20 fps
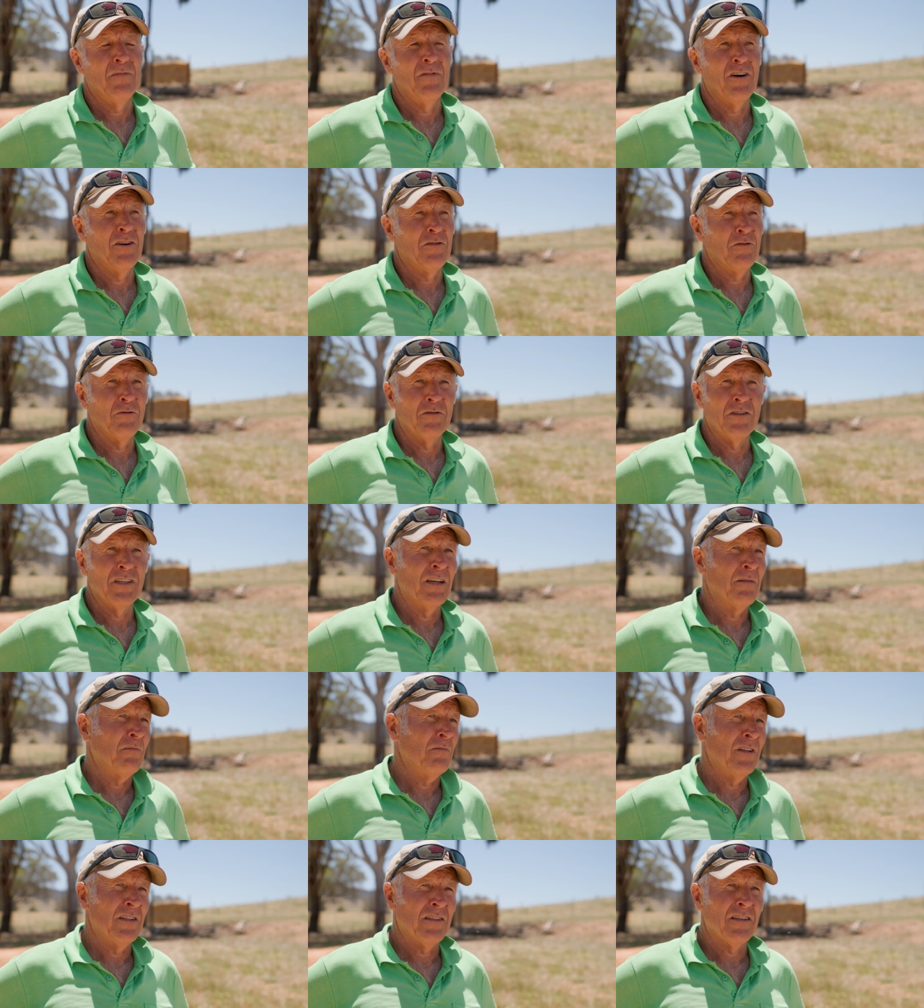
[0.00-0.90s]
I thought,
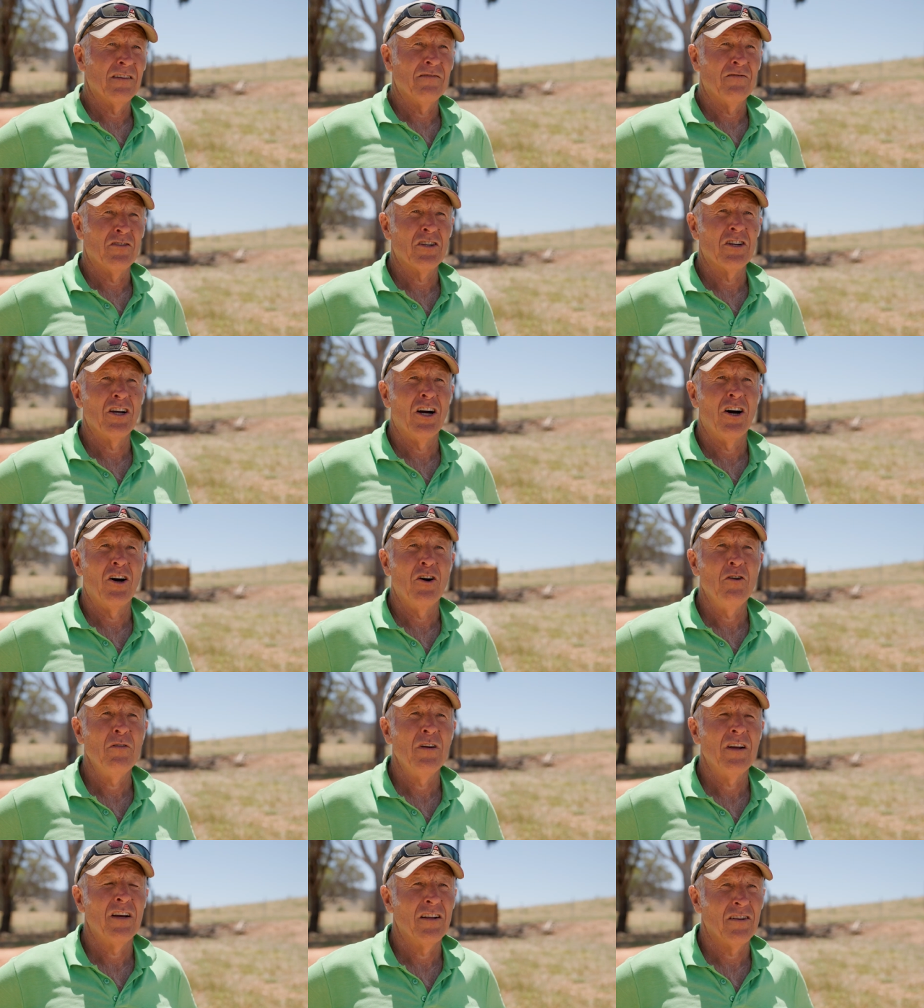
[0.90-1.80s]
yep, let's give it a
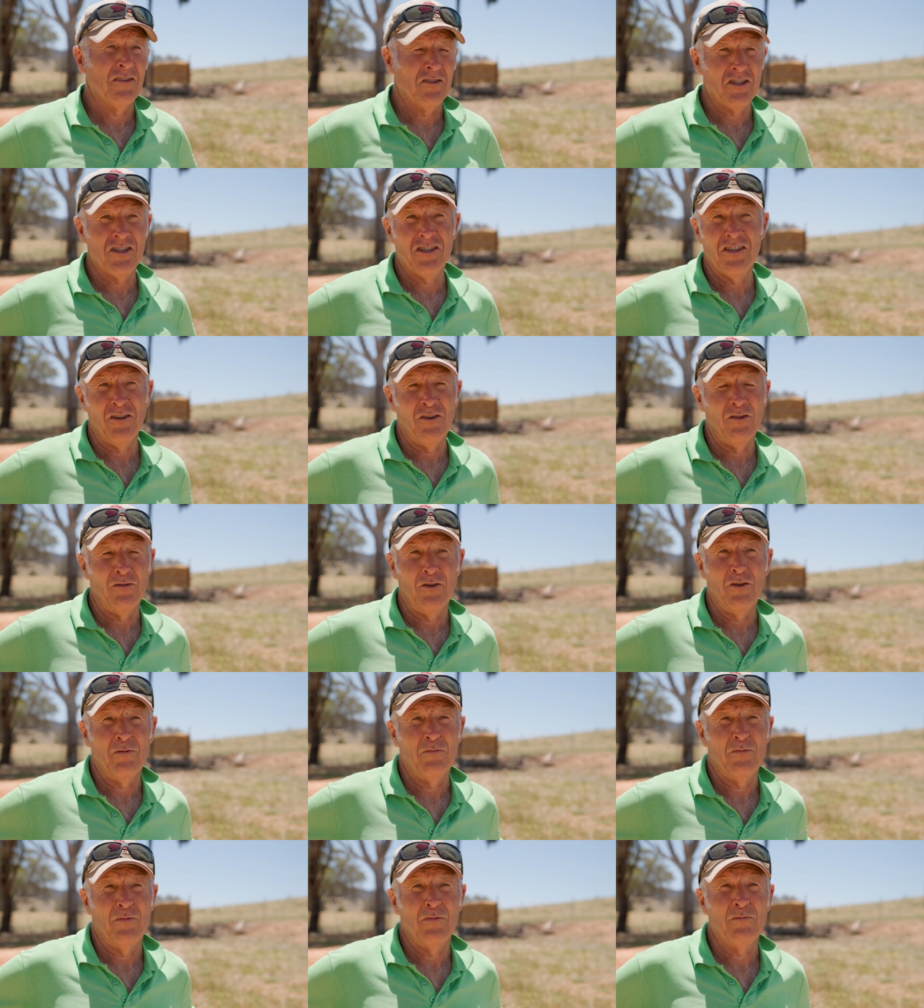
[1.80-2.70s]
go. And it's still
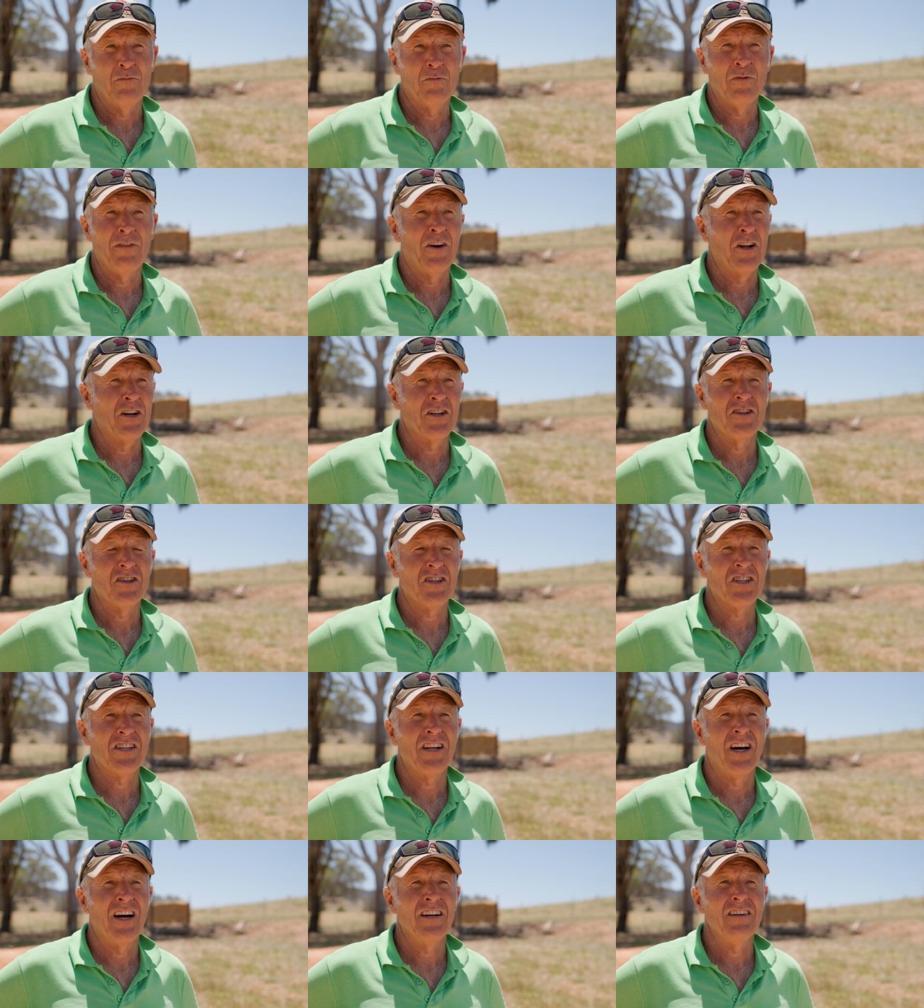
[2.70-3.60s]
We've only
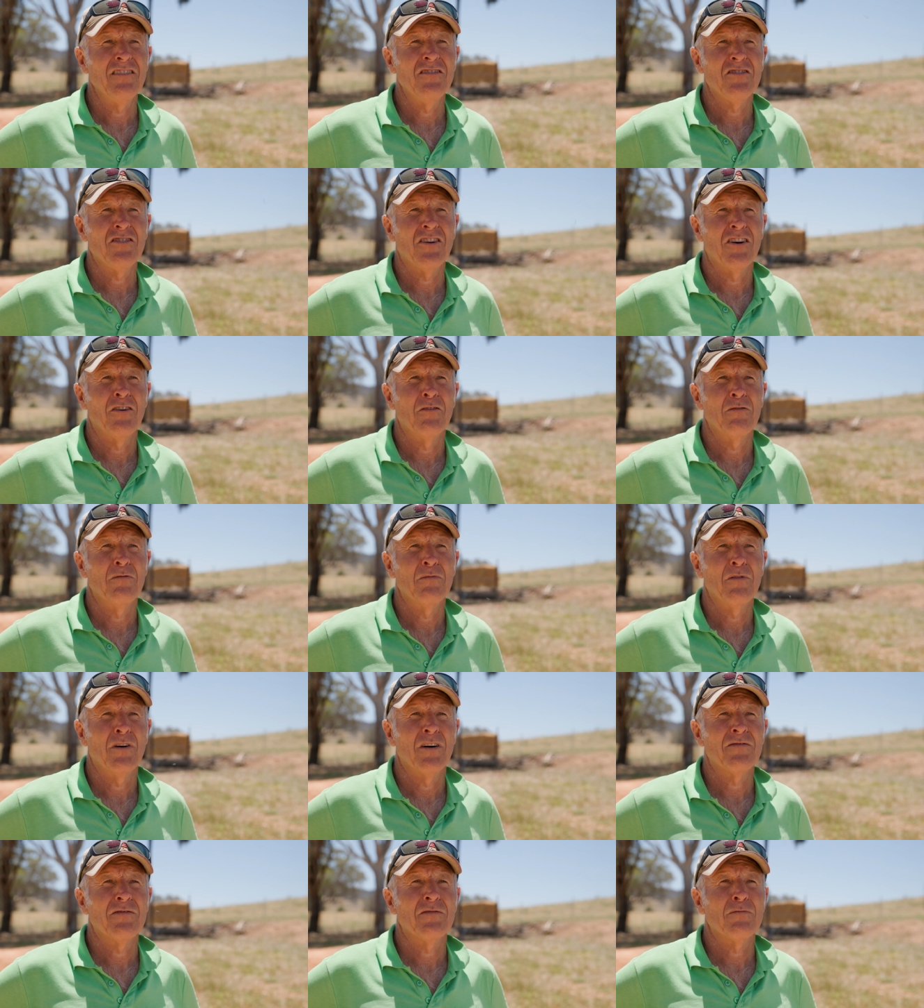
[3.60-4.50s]
just started, so
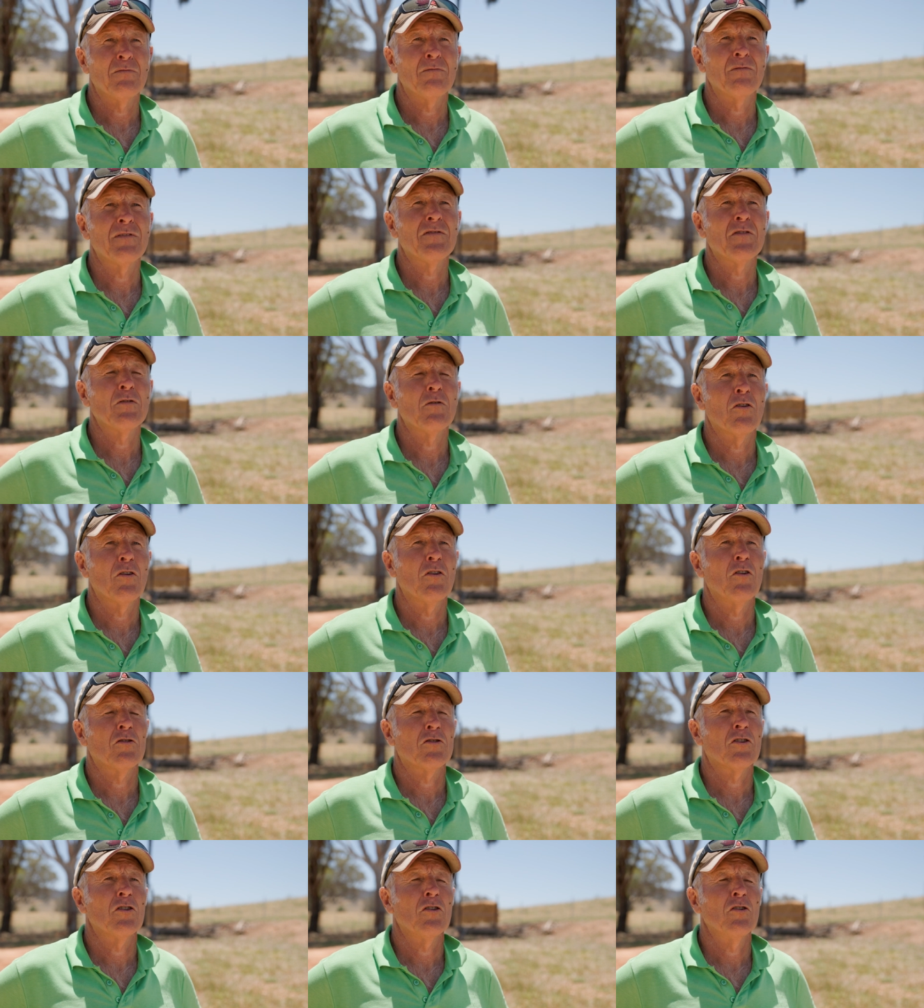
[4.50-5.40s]
I've, we've still got a
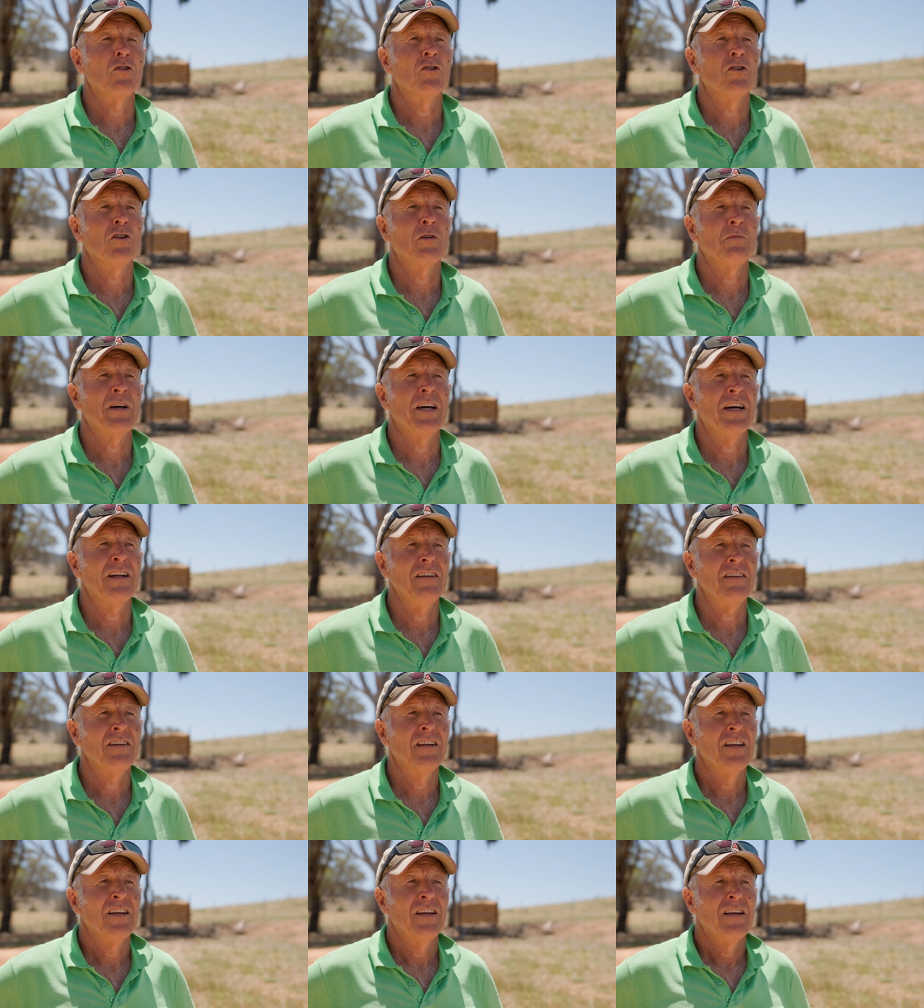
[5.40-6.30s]
lot to learn about
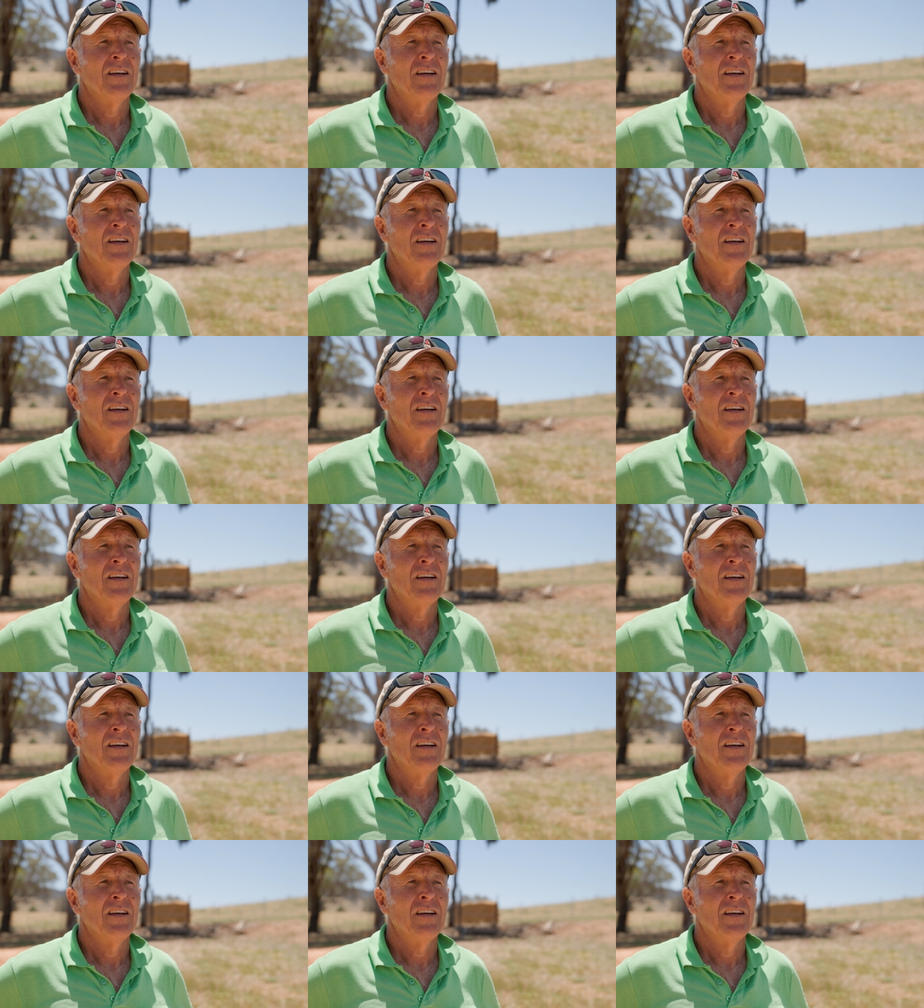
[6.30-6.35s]
it,